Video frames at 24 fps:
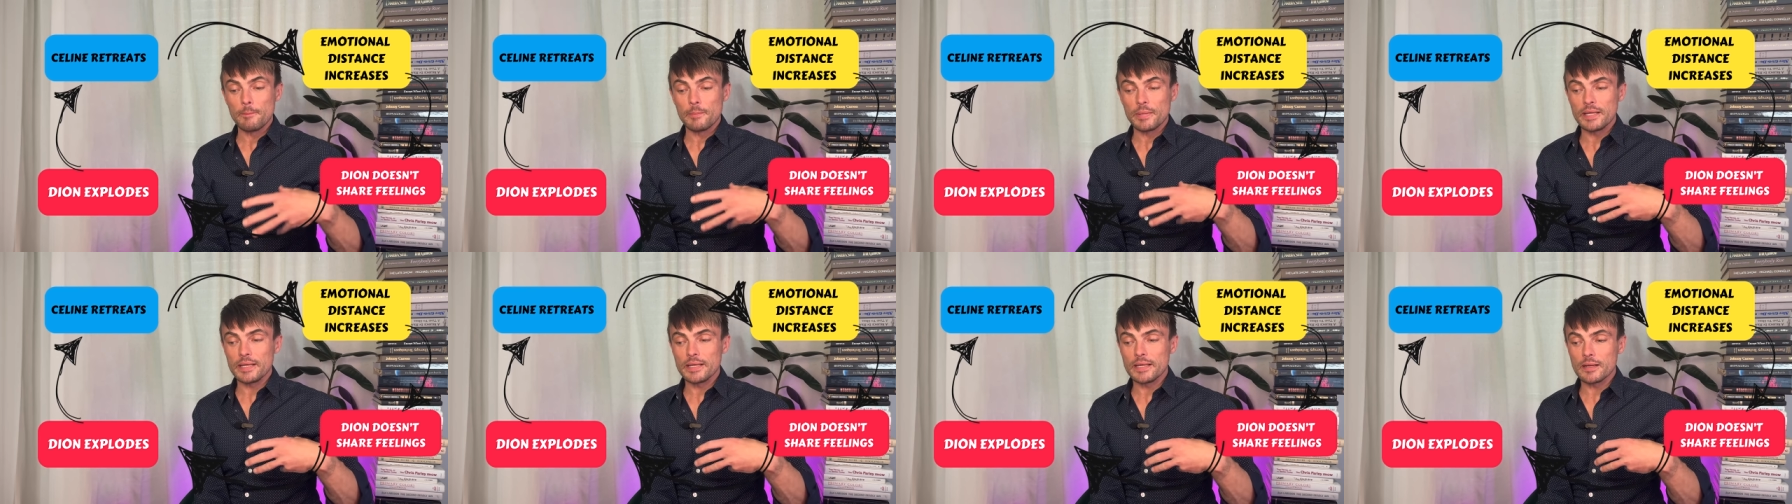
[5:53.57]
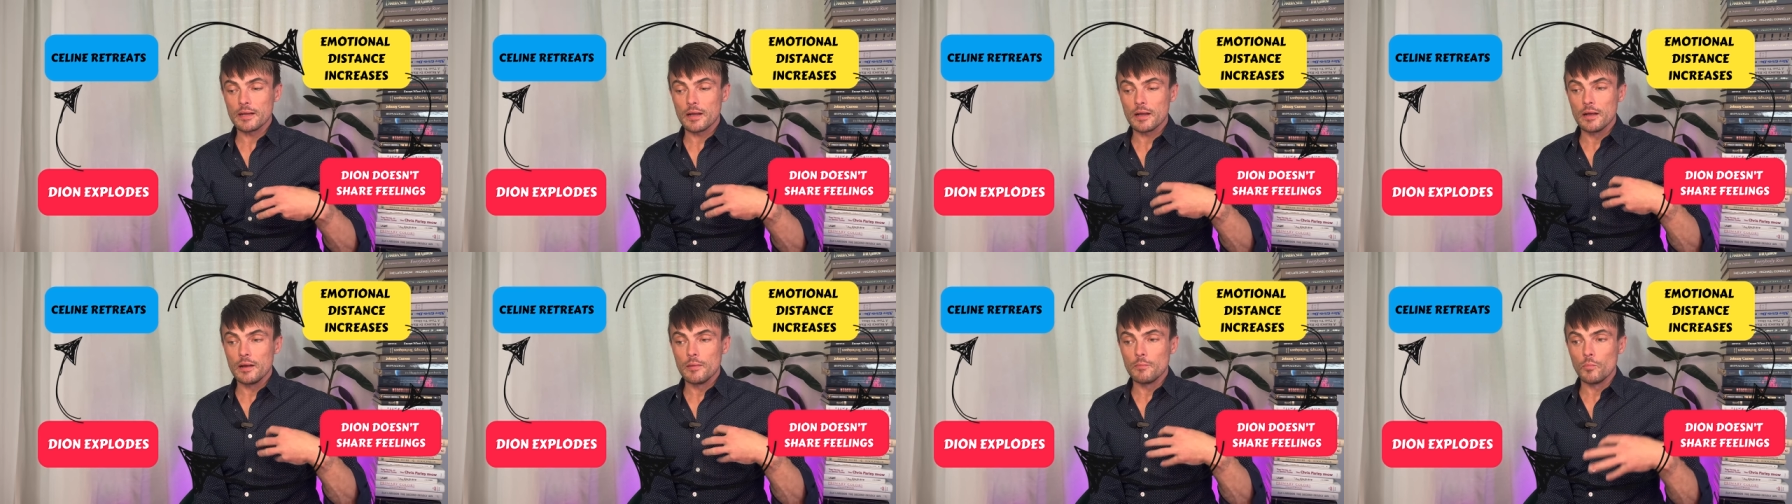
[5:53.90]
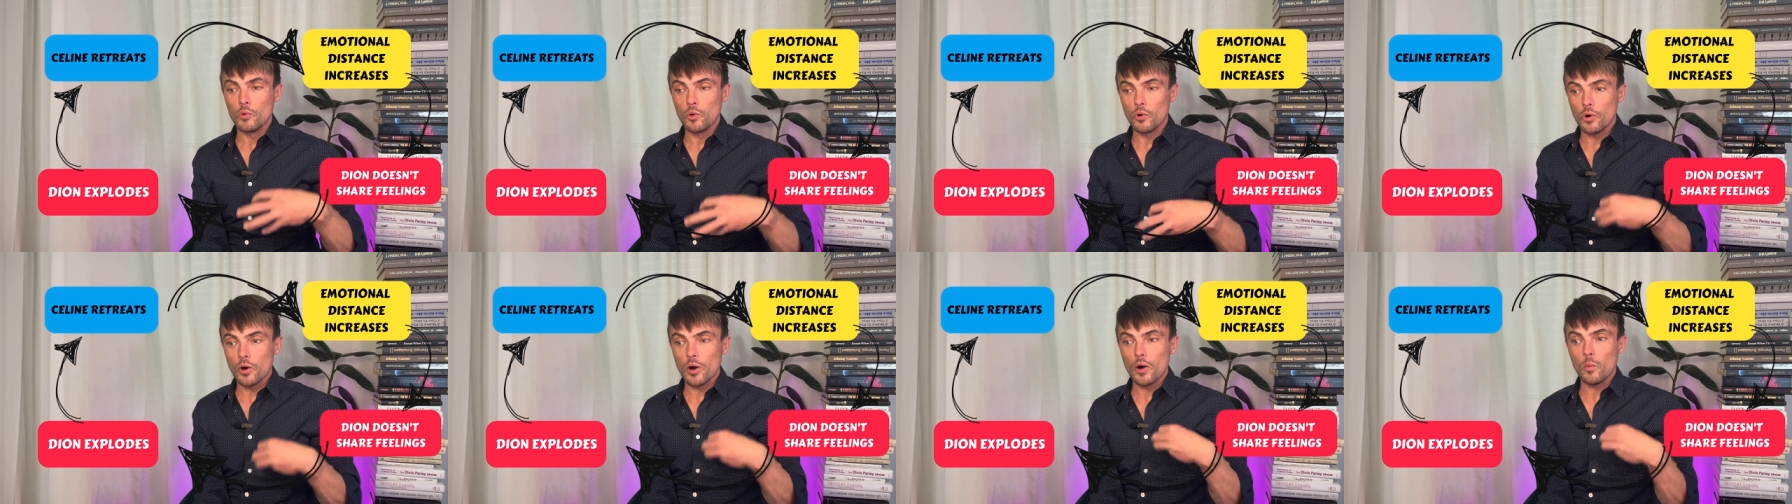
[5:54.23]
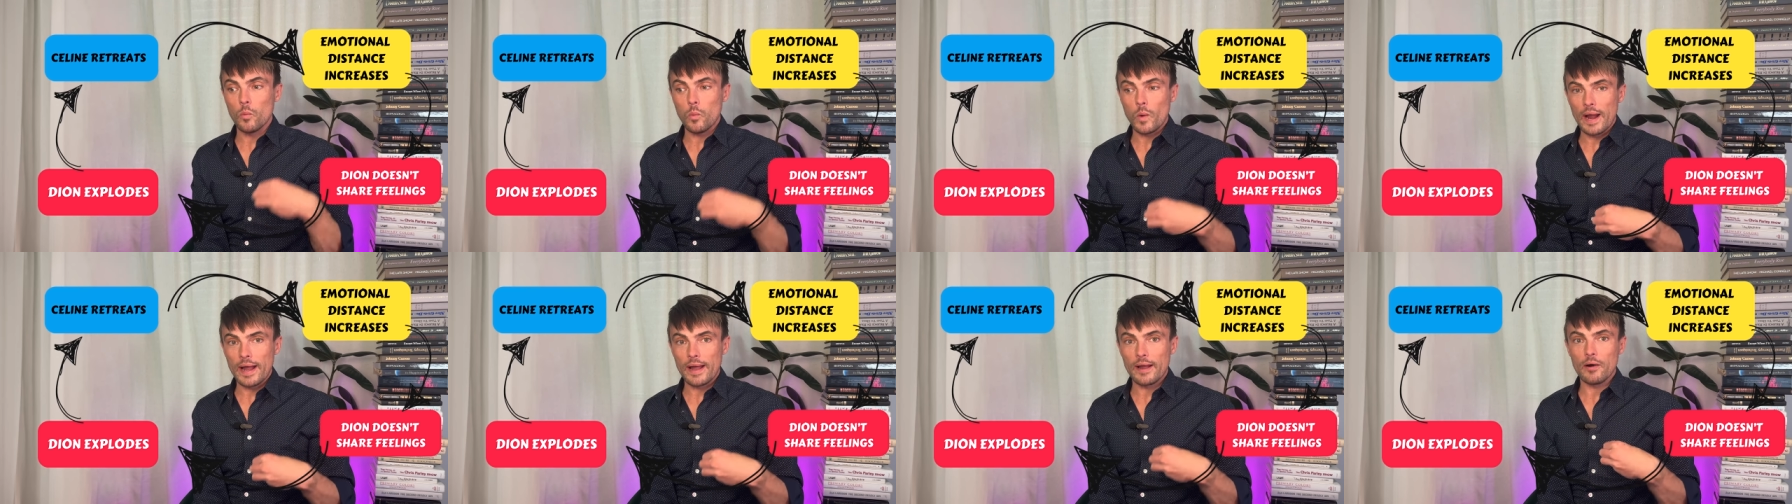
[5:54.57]
being more
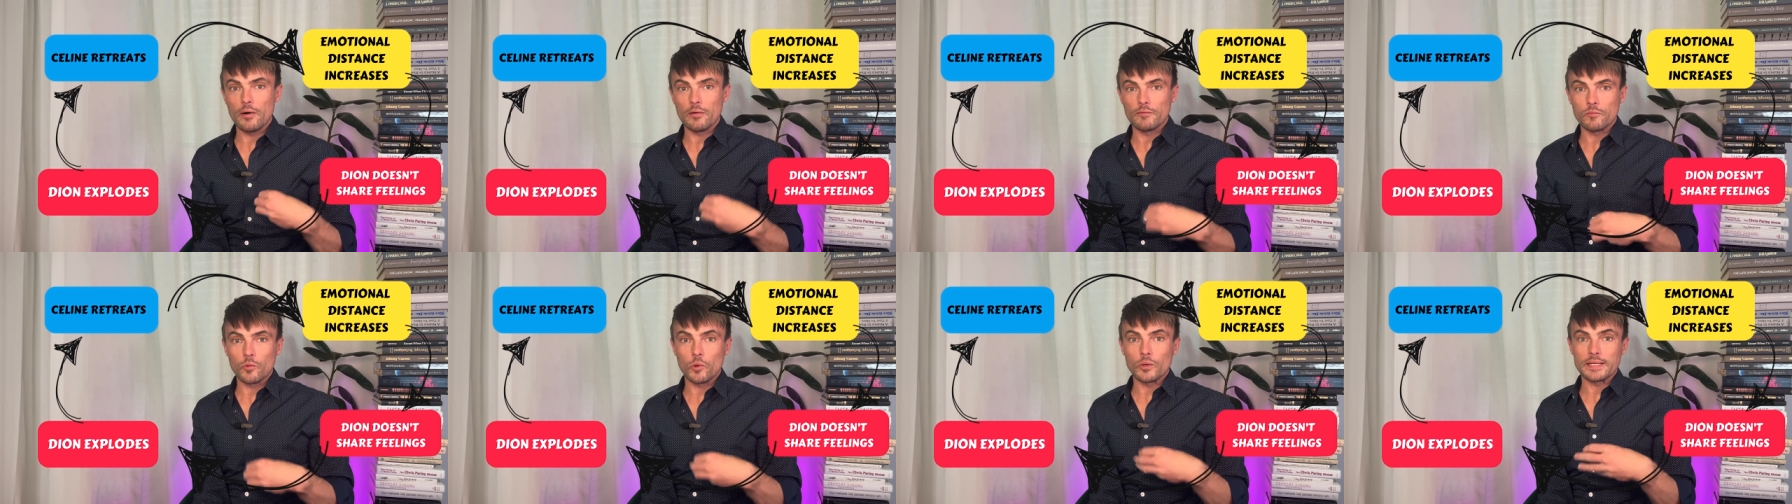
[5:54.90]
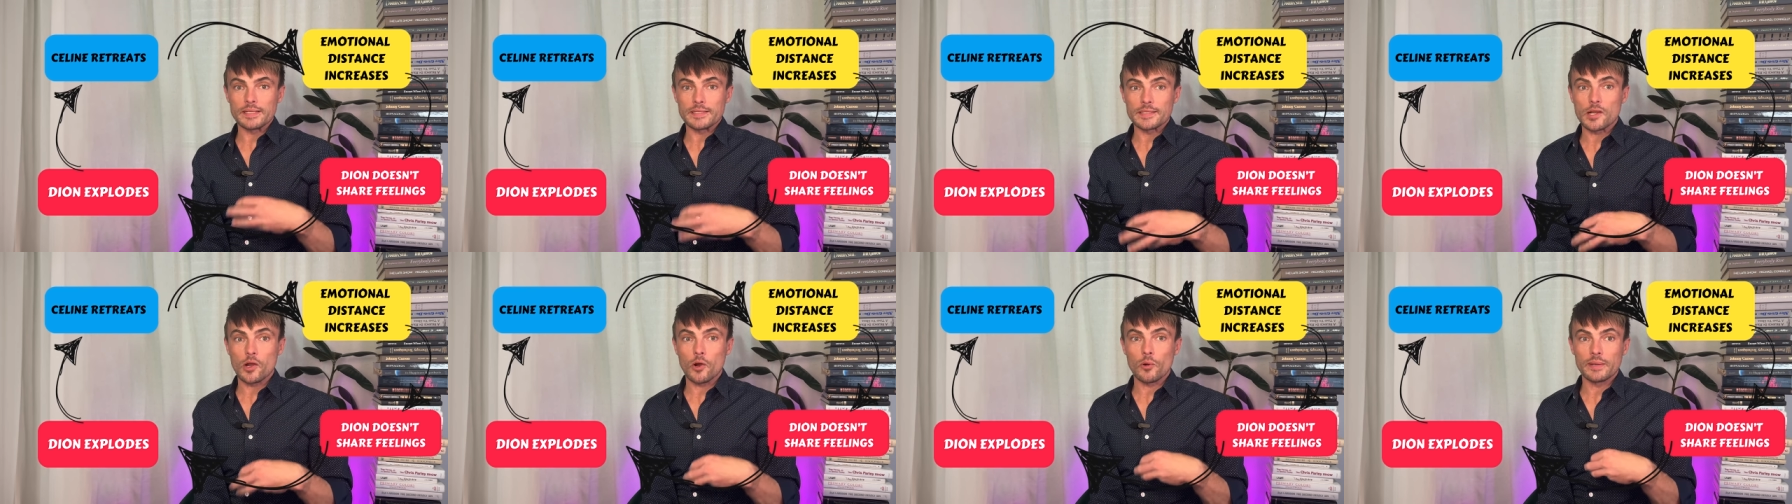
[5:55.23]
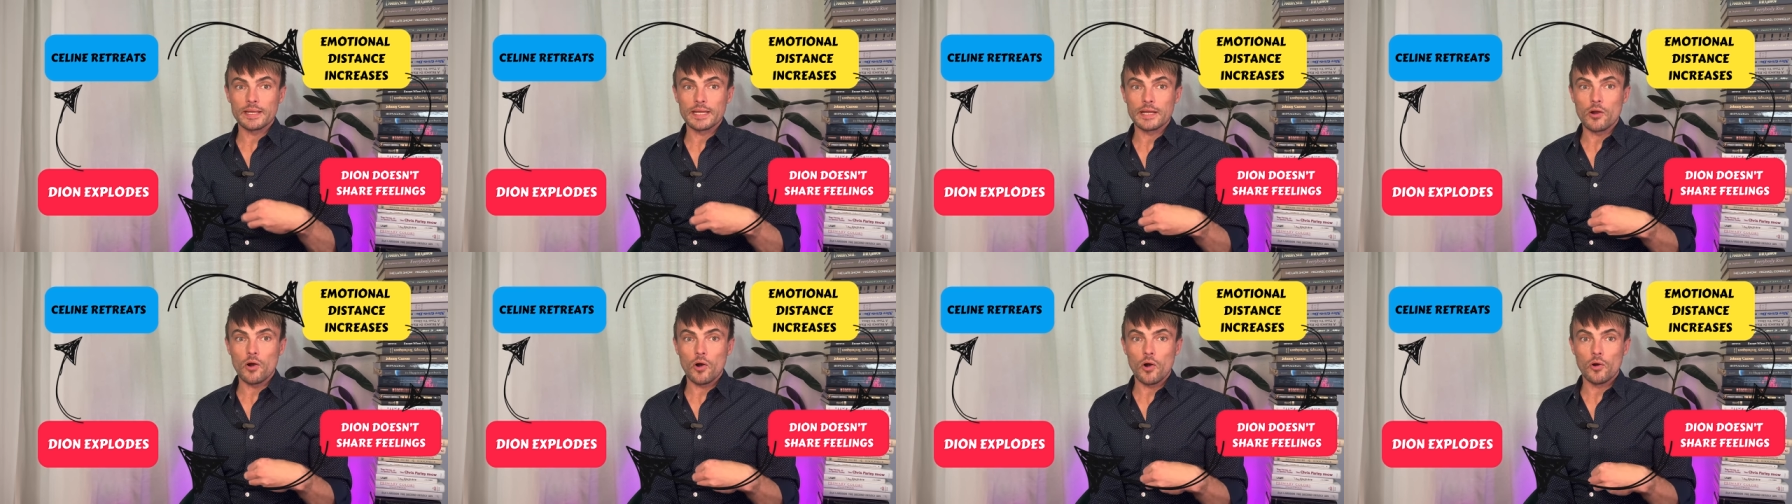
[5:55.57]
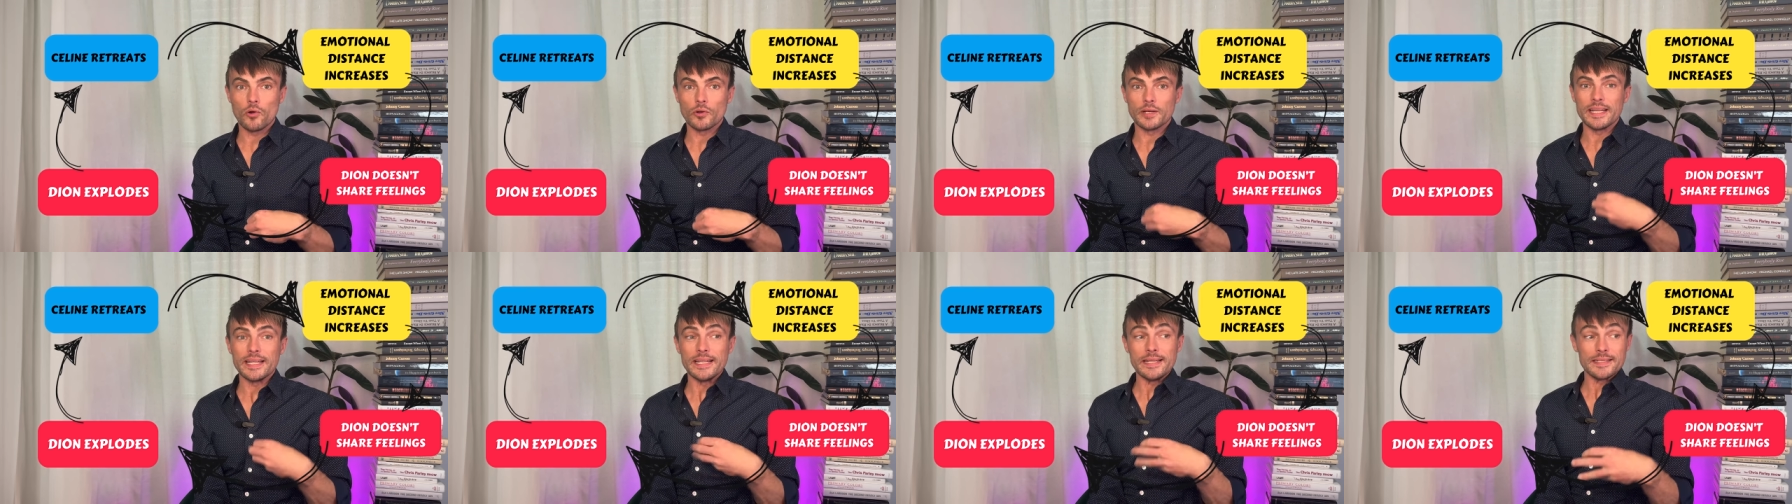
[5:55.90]
aware of what is going
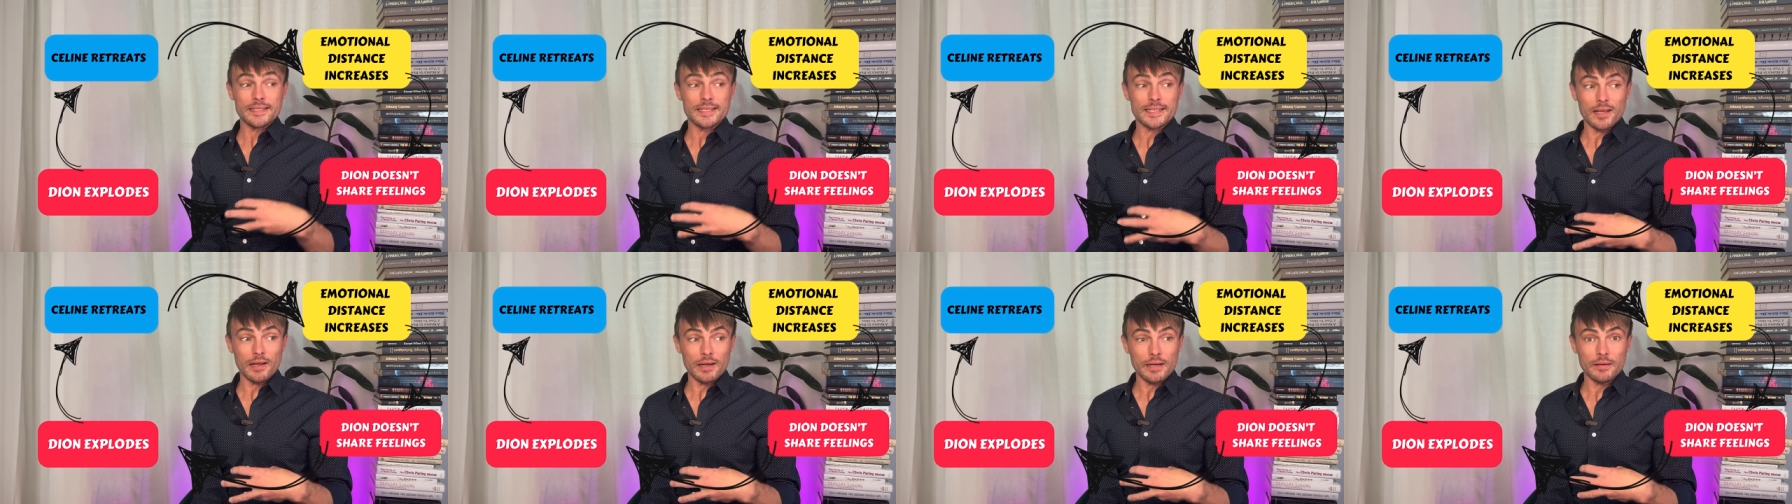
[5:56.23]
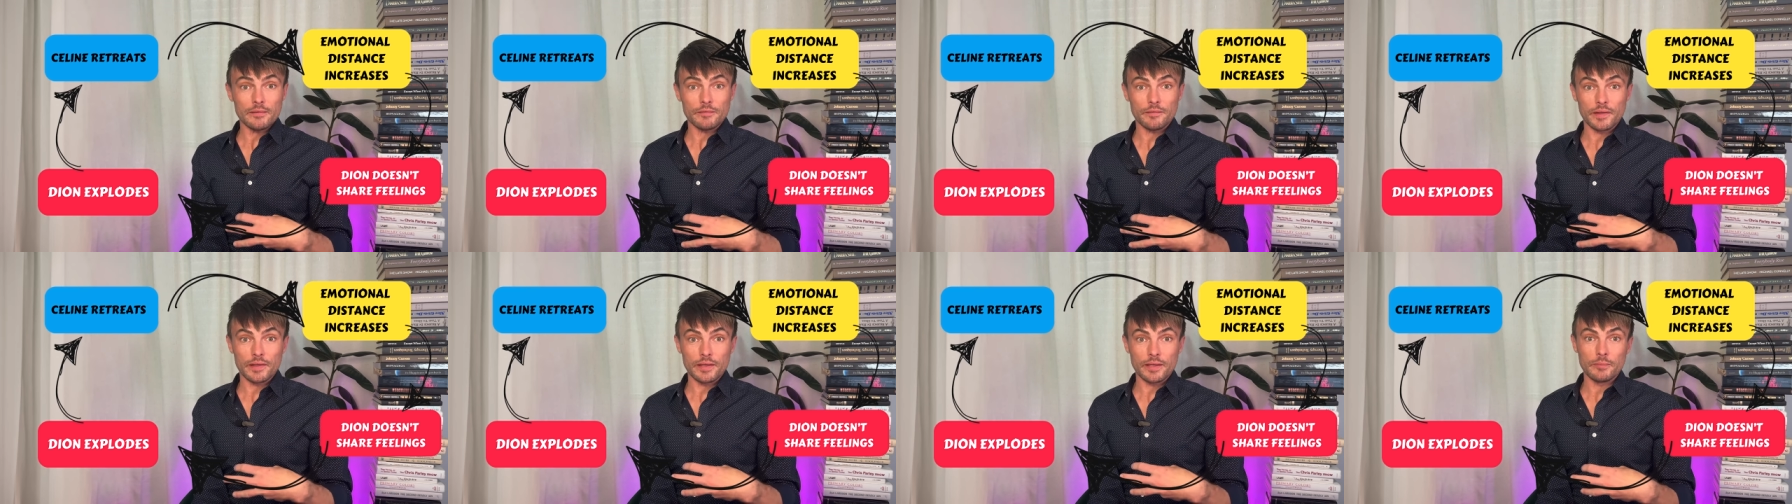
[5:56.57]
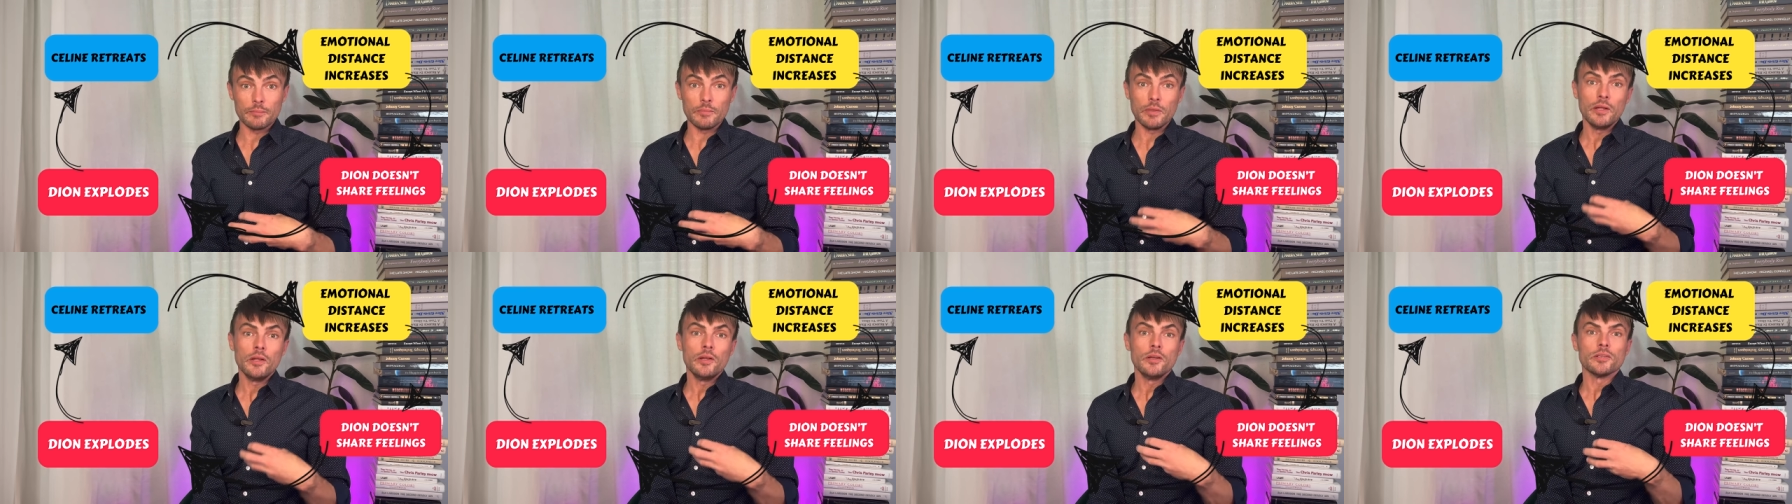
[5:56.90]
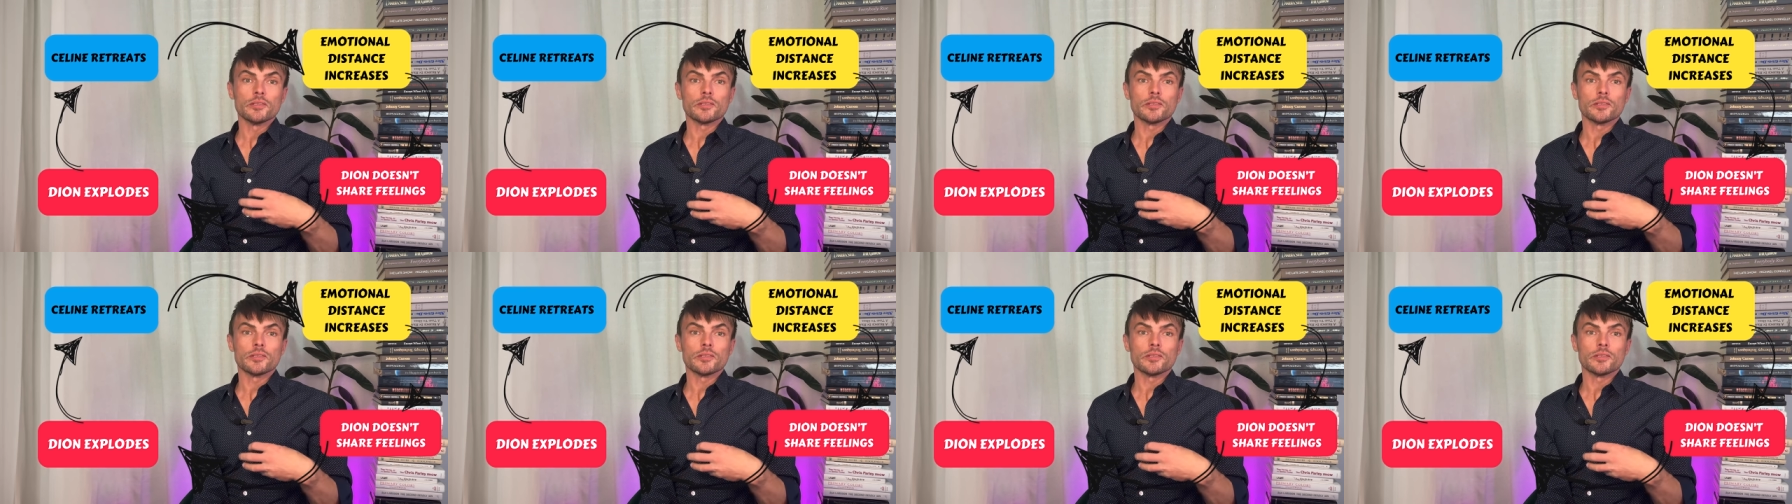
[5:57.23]
on inside of him